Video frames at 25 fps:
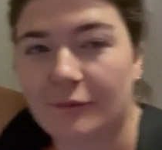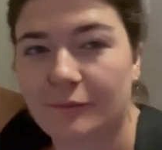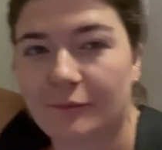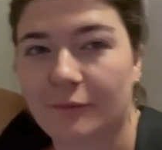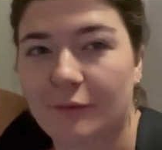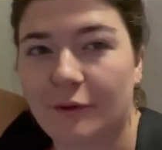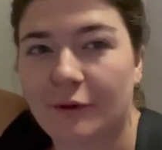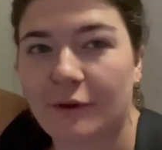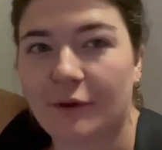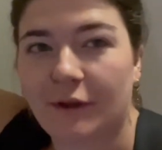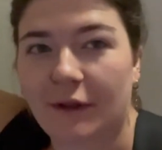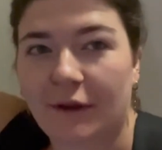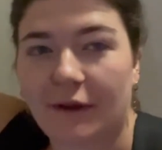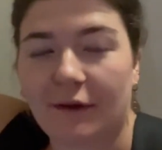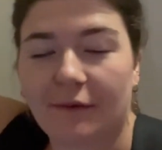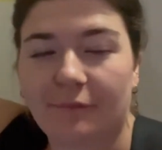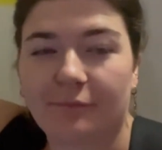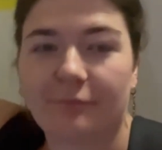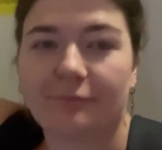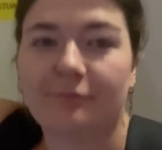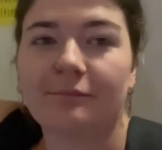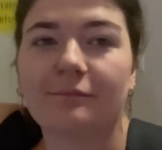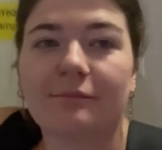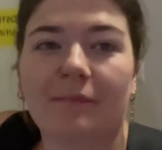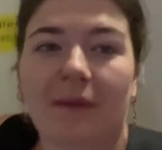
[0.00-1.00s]
morning.
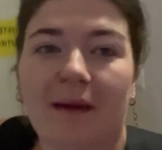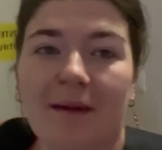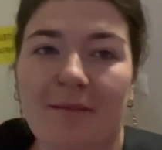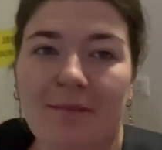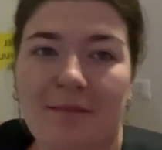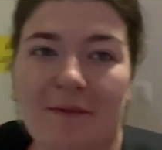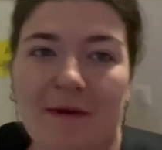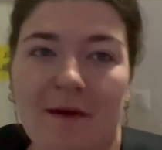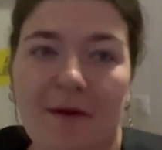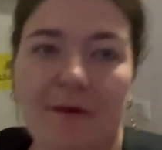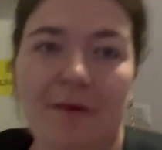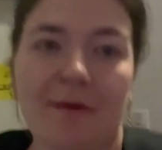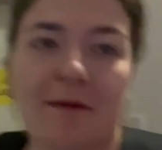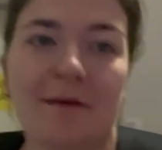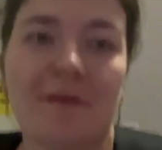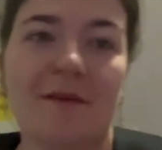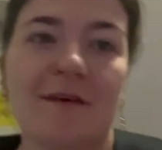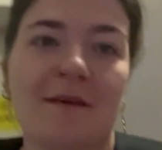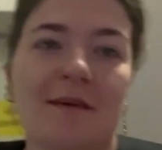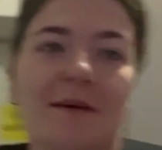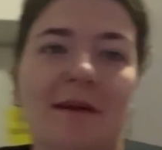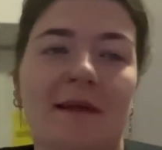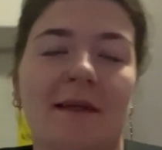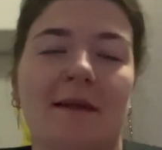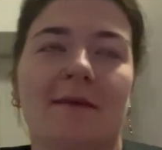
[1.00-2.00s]
I'm tired as
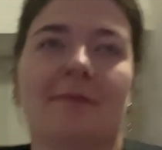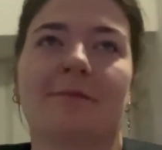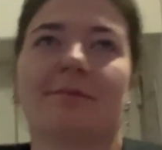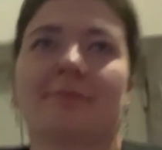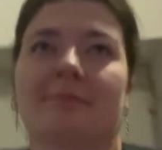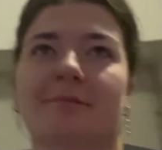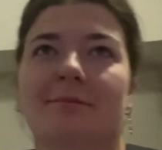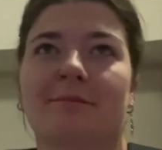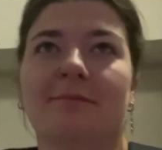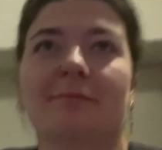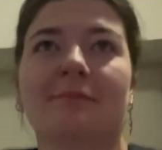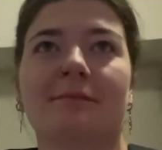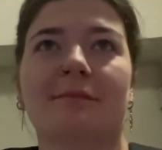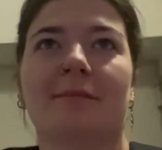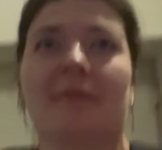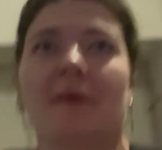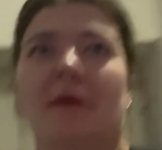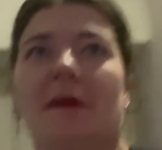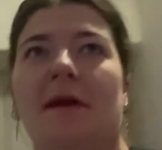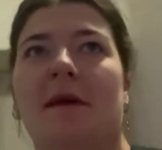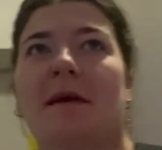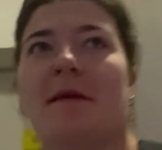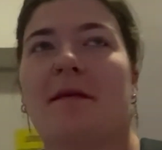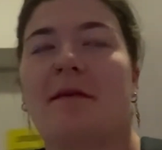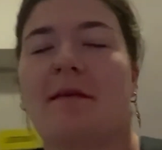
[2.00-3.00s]
shit. It
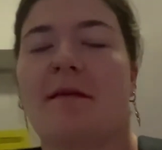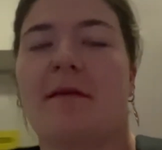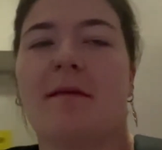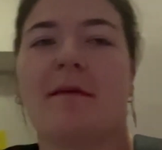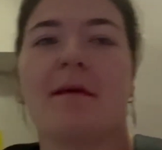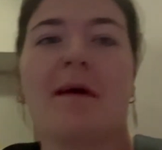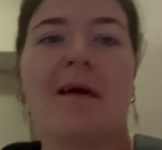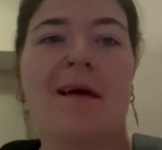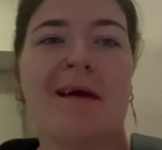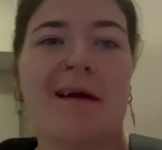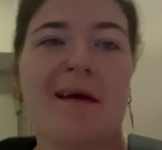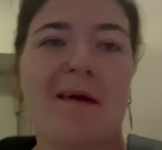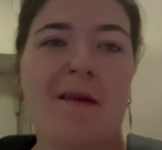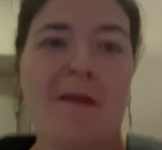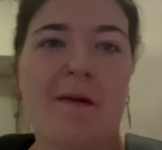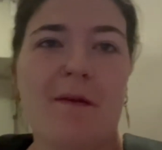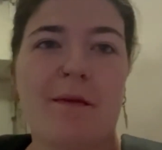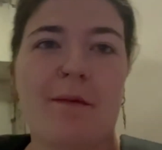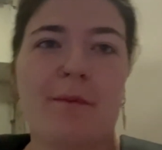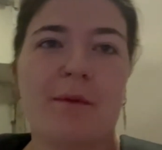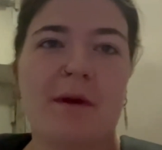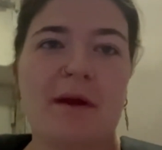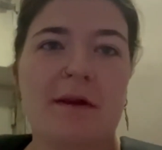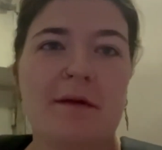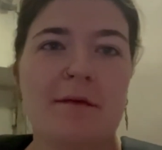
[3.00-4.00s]
is
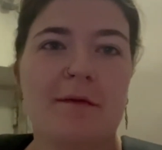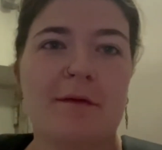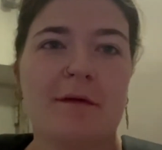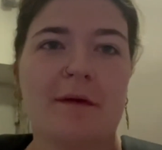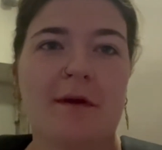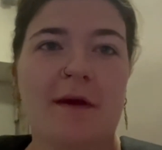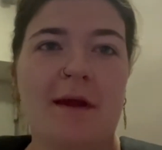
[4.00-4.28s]
3:30